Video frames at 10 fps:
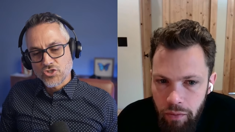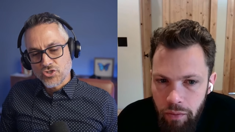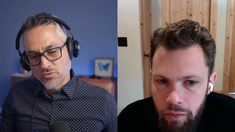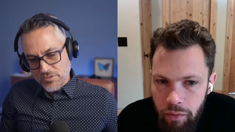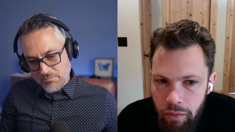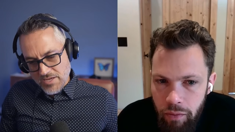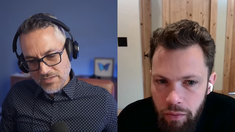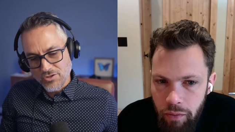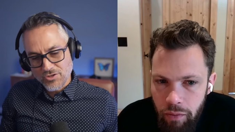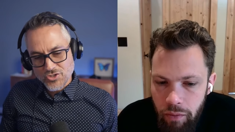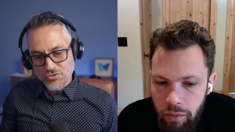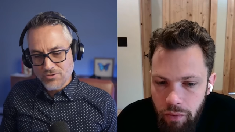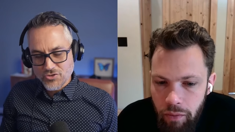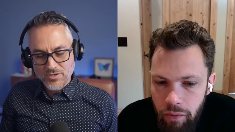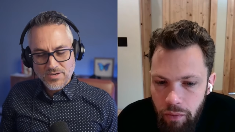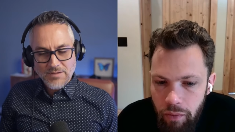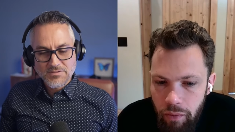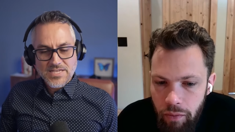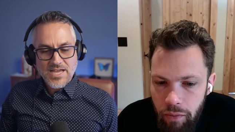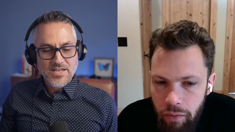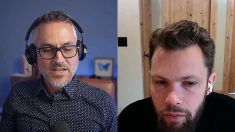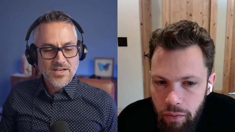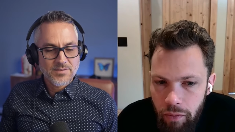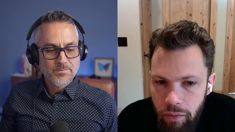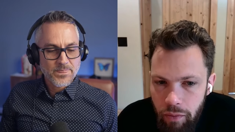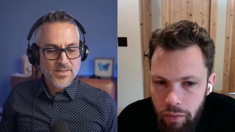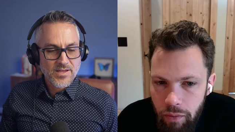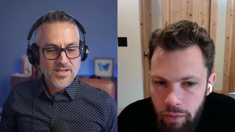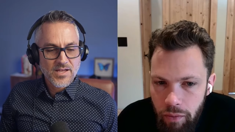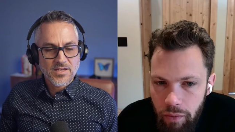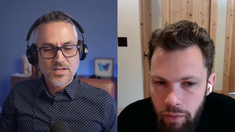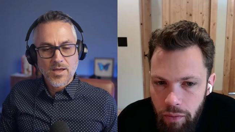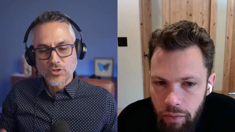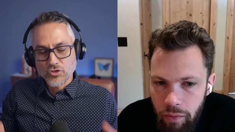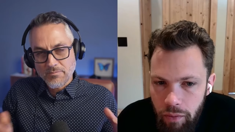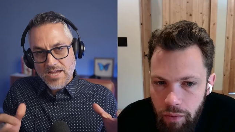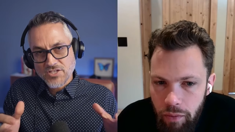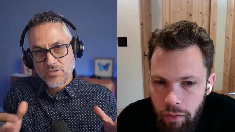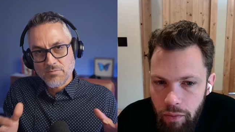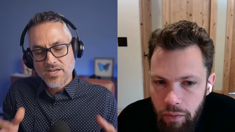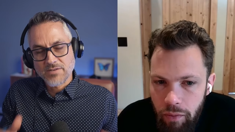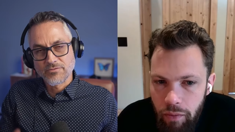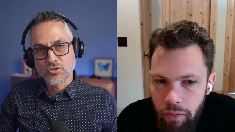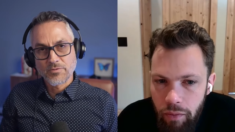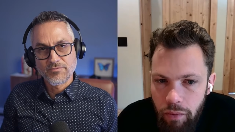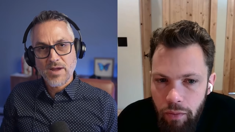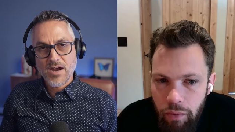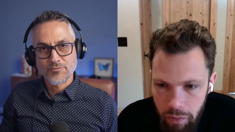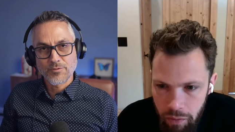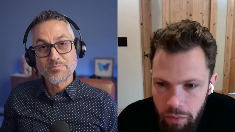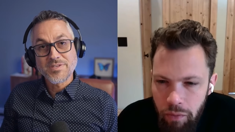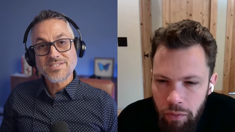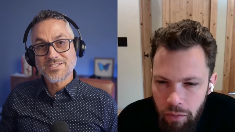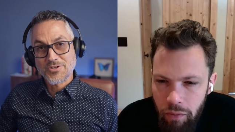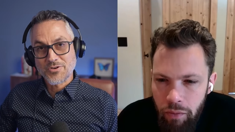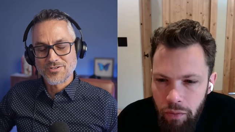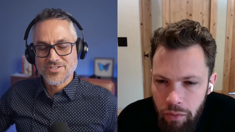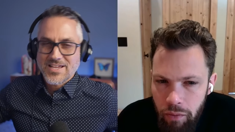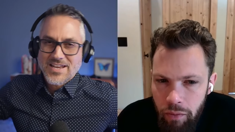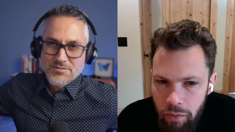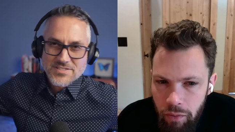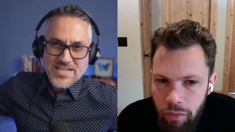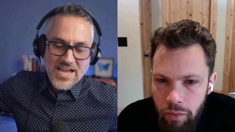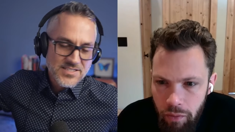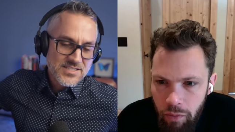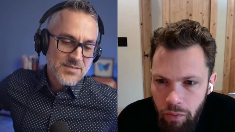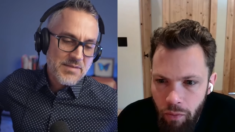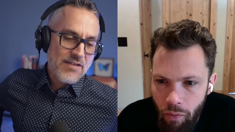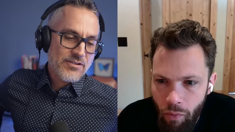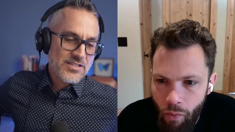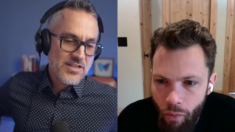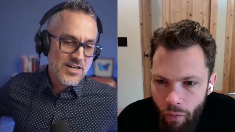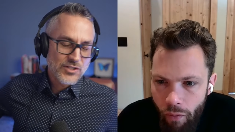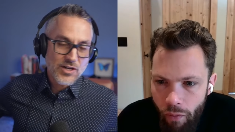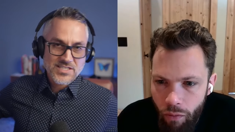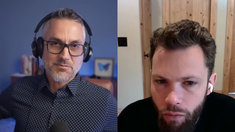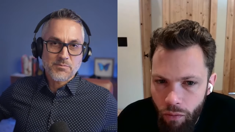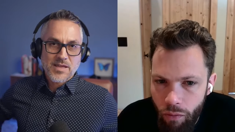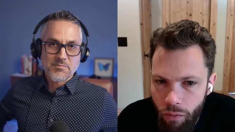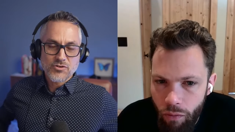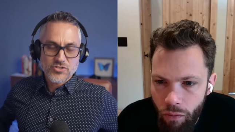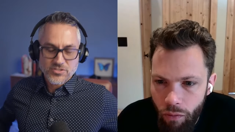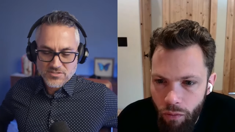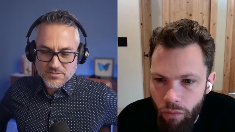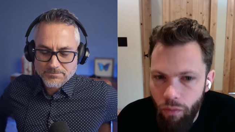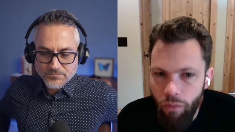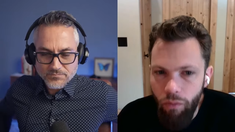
Speaker 1: So to make a long story short, I was at um, a, a little mastermind of a group of powerful business owners, and I was asking them how I could unlock some of my emotions.